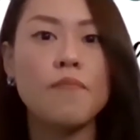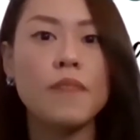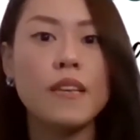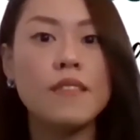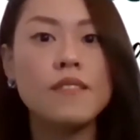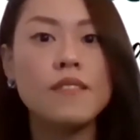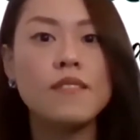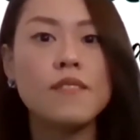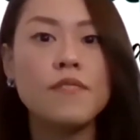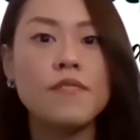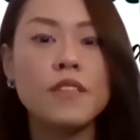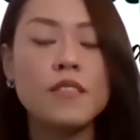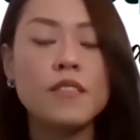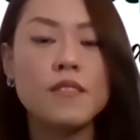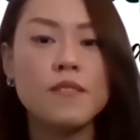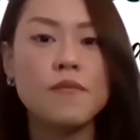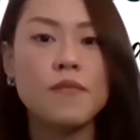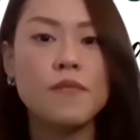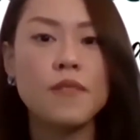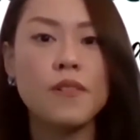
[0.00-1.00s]
in
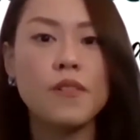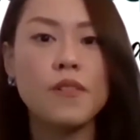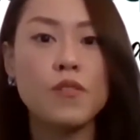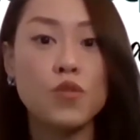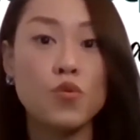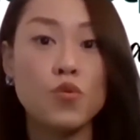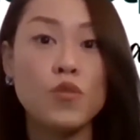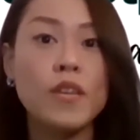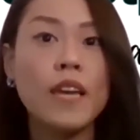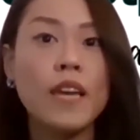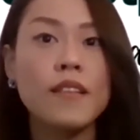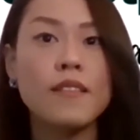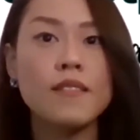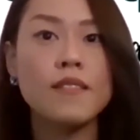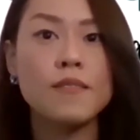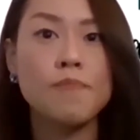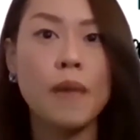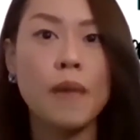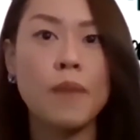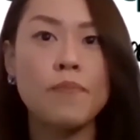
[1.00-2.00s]
service to take
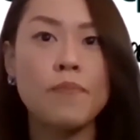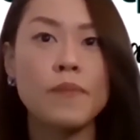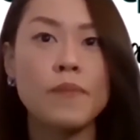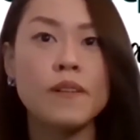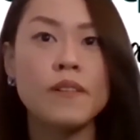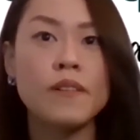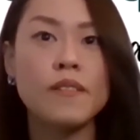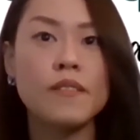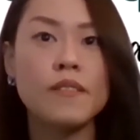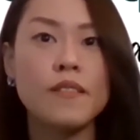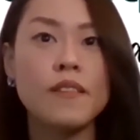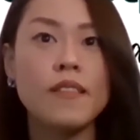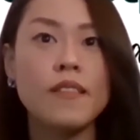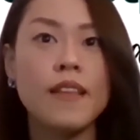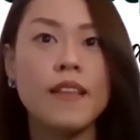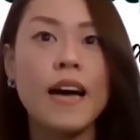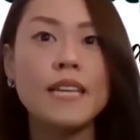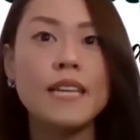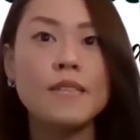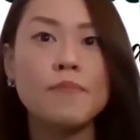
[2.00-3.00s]
this paper, the
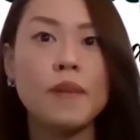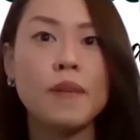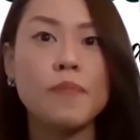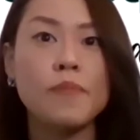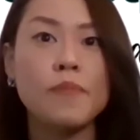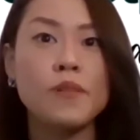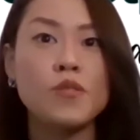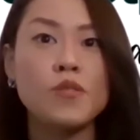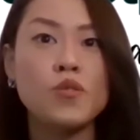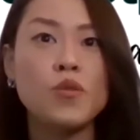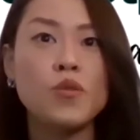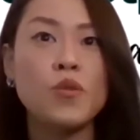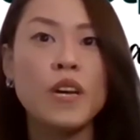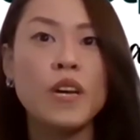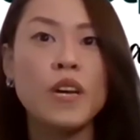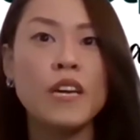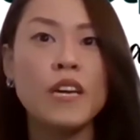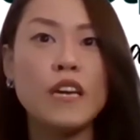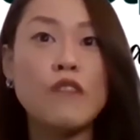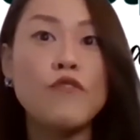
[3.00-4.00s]
last paper. So
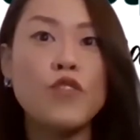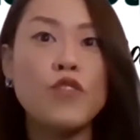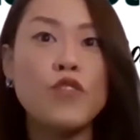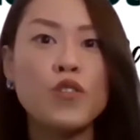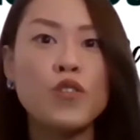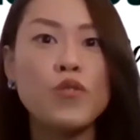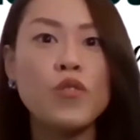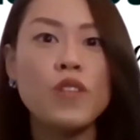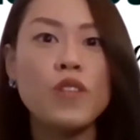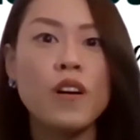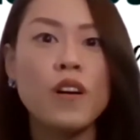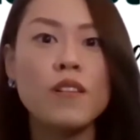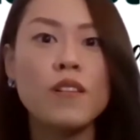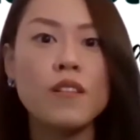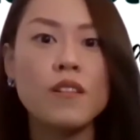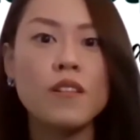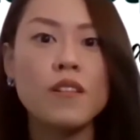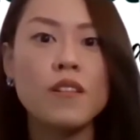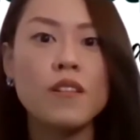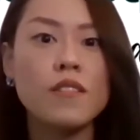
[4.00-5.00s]
if you're no
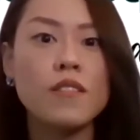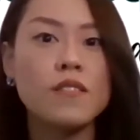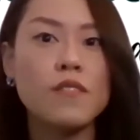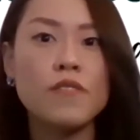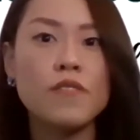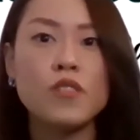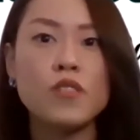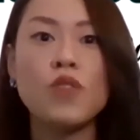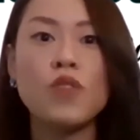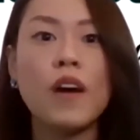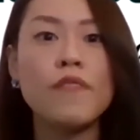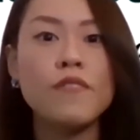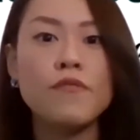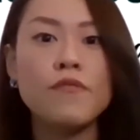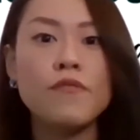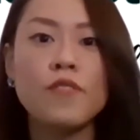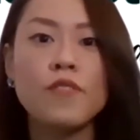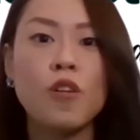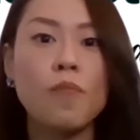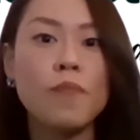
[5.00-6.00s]
longer in service, you
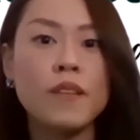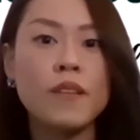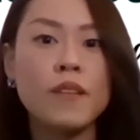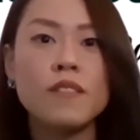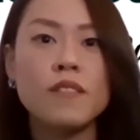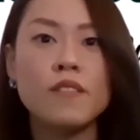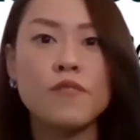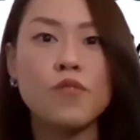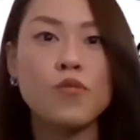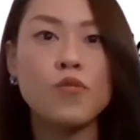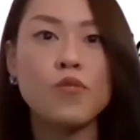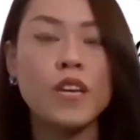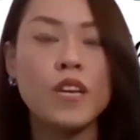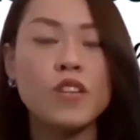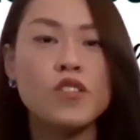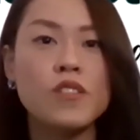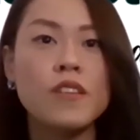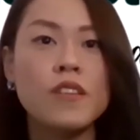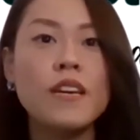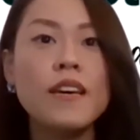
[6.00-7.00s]
haven't completed the
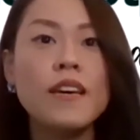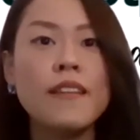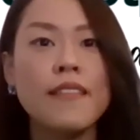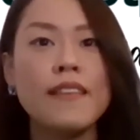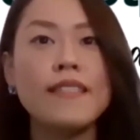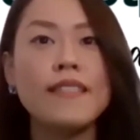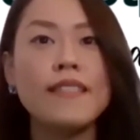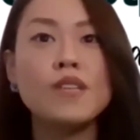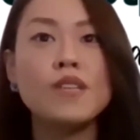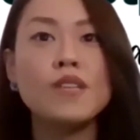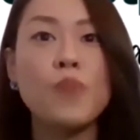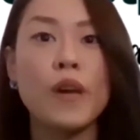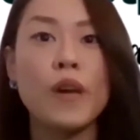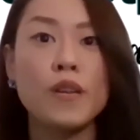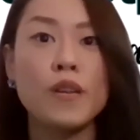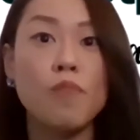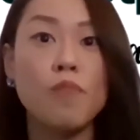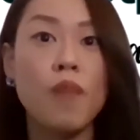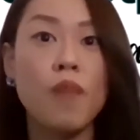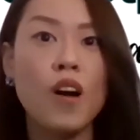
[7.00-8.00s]
rotation, then that's where
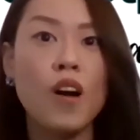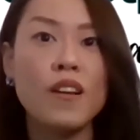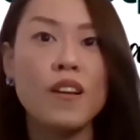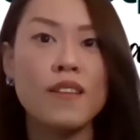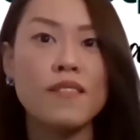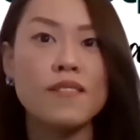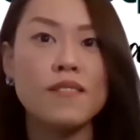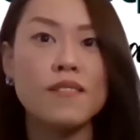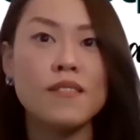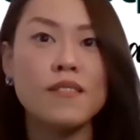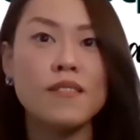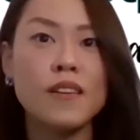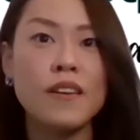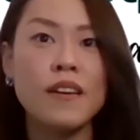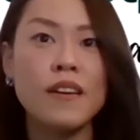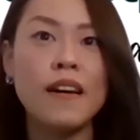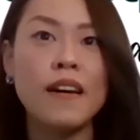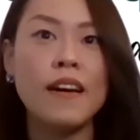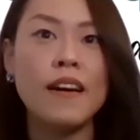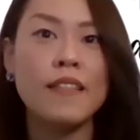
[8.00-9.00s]
the block is.
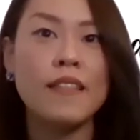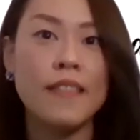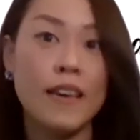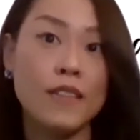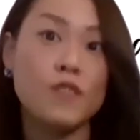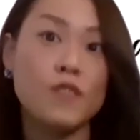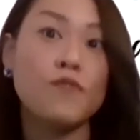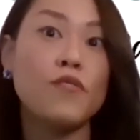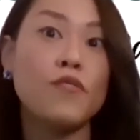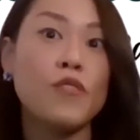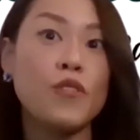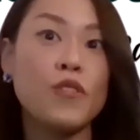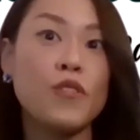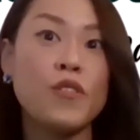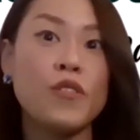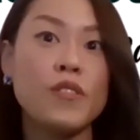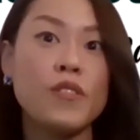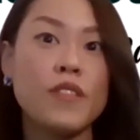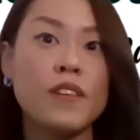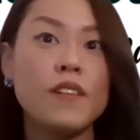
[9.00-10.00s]
That's
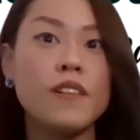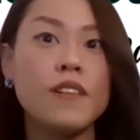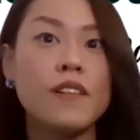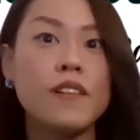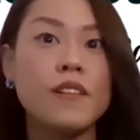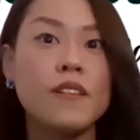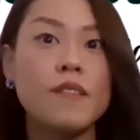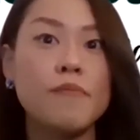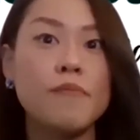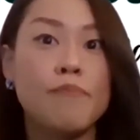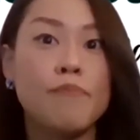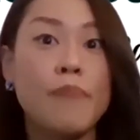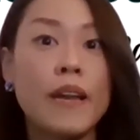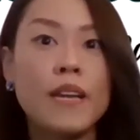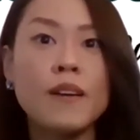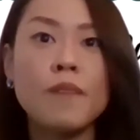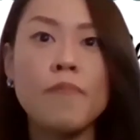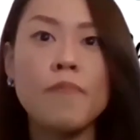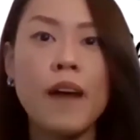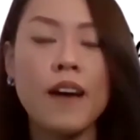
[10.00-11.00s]
for the
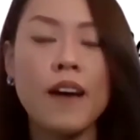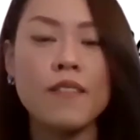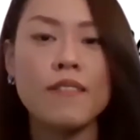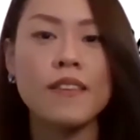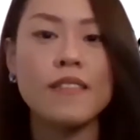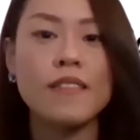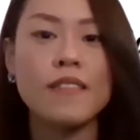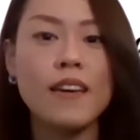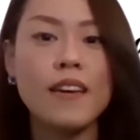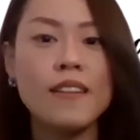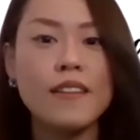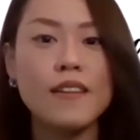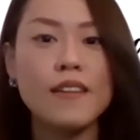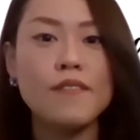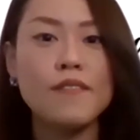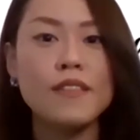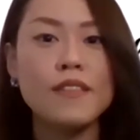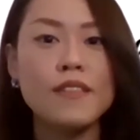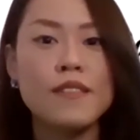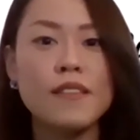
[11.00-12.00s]
medical pathway. Then if
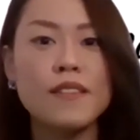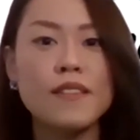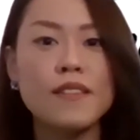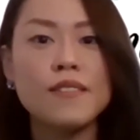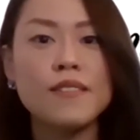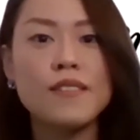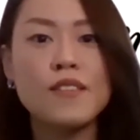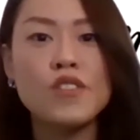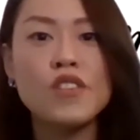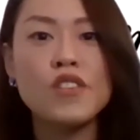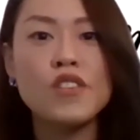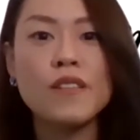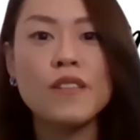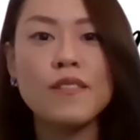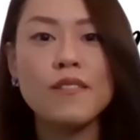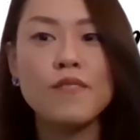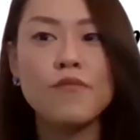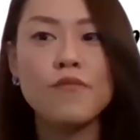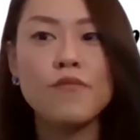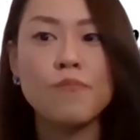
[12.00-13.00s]
it's a
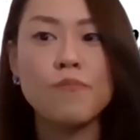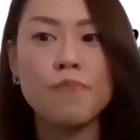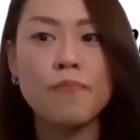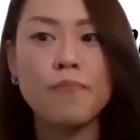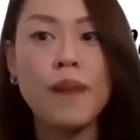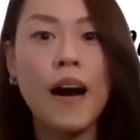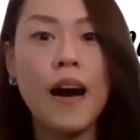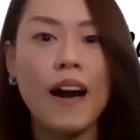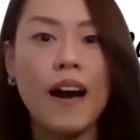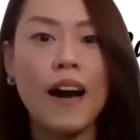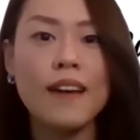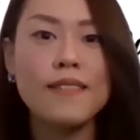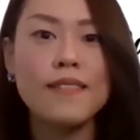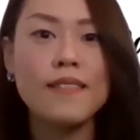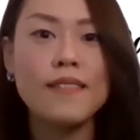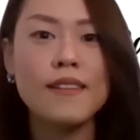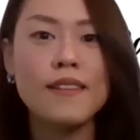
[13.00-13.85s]
surgical path,